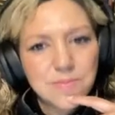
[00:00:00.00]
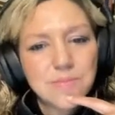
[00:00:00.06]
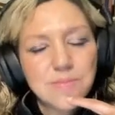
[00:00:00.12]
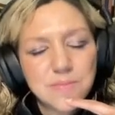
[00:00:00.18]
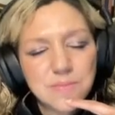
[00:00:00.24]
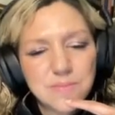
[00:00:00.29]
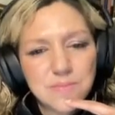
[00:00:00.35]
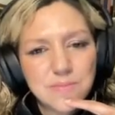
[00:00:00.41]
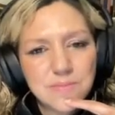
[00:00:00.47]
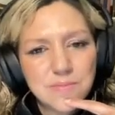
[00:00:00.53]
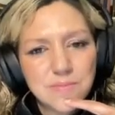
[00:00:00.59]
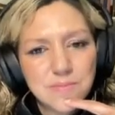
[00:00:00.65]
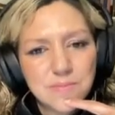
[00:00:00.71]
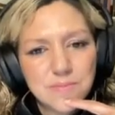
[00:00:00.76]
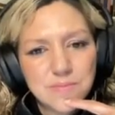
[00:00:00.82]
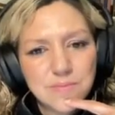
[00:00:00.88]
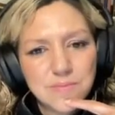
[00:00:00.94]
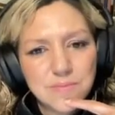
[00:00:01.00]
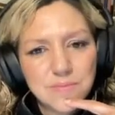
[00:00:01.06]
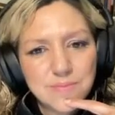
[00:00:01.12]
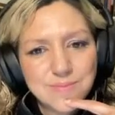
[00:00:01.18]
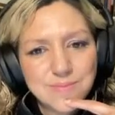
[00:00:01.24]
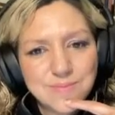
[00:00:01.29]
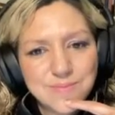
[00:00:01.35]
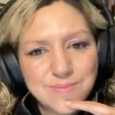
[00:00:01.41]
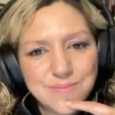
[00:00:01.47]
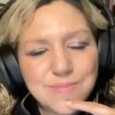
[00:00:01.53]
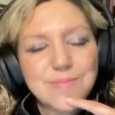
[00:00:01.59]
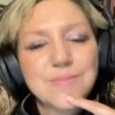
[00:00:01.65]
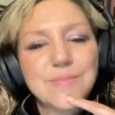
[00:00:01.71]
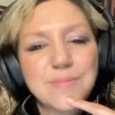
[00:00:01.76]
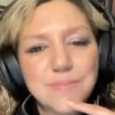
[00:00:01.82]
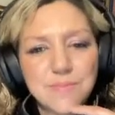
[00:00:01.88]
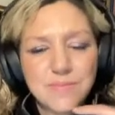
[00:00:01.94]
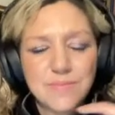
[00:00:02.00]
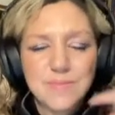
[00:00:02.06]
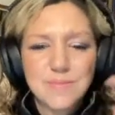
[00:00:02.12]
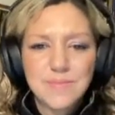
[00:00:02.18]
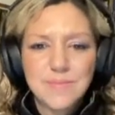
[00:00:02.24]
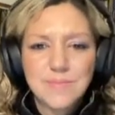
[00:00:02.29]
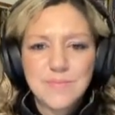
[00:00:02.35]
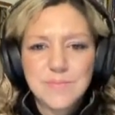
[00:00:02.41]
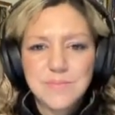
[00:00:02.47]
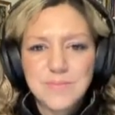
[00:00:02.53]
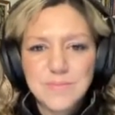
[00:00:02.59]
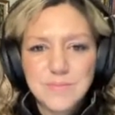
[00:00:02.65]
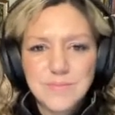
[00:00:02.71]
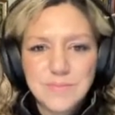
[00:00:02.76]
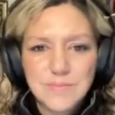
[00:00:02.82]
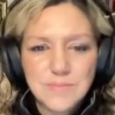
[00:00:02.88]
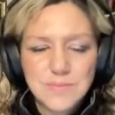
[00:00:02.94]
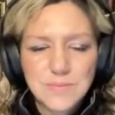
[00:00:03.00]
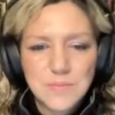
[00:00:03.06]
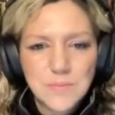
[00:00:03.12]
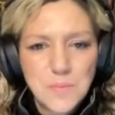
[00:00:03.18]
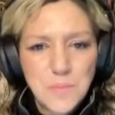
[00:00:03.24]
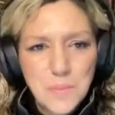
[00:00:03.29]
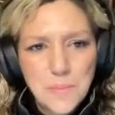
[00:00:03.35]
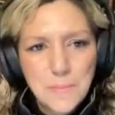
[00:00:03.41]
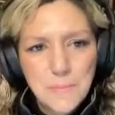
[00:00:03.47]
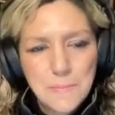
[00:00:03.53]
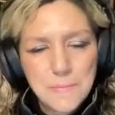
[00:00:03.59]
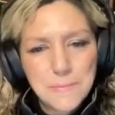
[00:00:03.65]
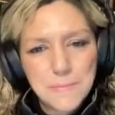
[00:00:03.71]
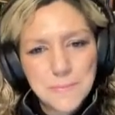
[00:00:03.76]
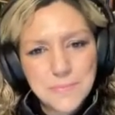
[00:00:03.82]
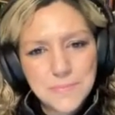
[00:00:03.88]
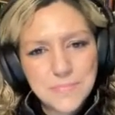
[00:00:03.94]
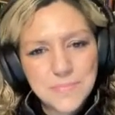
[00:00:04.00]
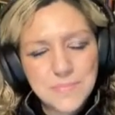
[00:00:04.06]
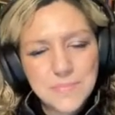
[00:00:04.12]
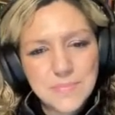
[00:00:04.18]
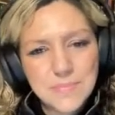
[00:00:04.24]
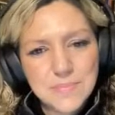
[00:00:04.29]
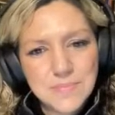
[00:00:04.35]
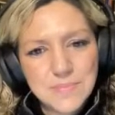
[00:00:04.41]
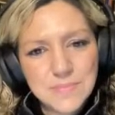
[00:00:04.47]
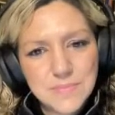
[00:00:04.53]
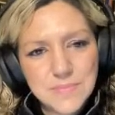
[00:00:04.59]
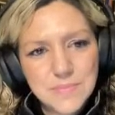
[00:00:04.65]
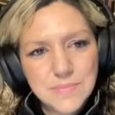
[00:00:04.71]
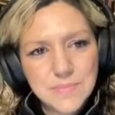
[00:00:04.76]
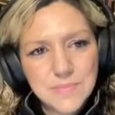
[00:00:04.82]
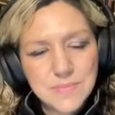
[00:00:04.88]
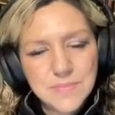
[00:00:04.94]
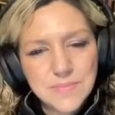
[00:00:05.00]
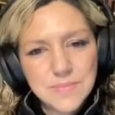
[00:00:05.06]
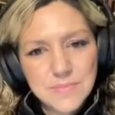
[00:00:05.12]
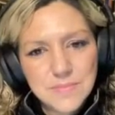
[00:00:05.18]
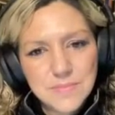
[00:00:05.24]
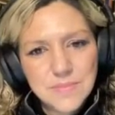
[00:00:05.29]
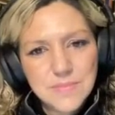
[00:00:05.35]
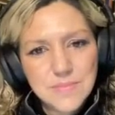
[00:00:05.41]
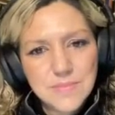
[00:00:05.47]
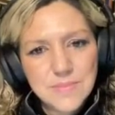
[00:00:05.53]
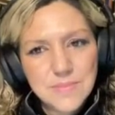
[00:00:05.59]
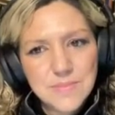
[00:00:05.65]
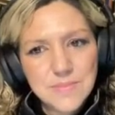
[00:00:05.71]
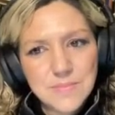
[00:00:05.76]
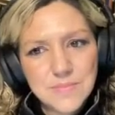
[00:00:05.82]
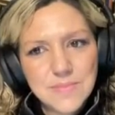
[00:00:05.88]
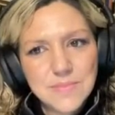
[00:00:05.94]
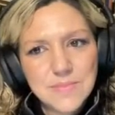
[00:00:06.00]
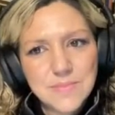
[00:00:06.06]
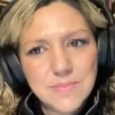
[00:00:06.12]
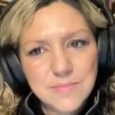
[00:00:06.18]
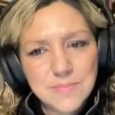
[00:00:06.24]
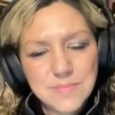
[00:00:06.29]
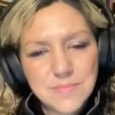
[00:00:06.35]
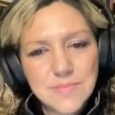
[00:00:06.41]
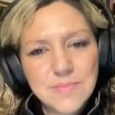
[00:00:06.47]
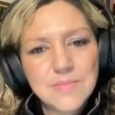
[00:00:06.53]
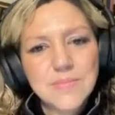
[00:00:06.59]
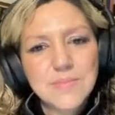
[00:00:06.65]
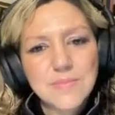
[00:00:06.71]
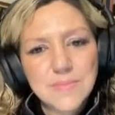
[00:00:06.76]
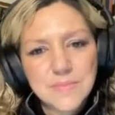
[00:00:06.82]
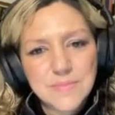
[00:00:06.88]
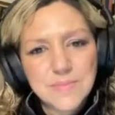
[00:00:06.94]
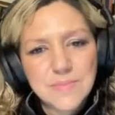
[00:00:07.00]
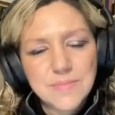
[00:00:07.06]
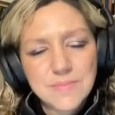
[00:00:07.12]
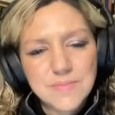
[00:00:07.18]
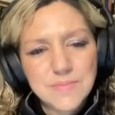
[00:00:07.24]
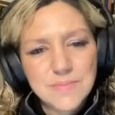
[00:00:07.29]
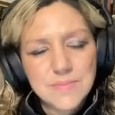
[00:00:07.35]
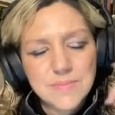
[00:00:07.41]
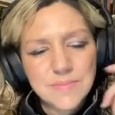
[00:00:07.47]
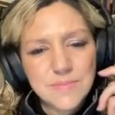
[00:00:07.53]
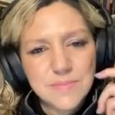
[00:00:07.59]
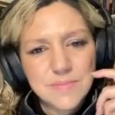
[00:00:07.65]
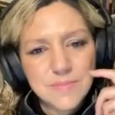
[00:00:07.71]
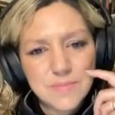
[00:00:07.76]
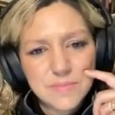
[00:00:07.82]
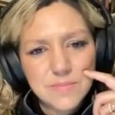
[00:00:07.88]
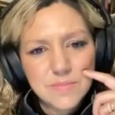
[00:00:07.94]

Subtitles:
The person shown says nothing.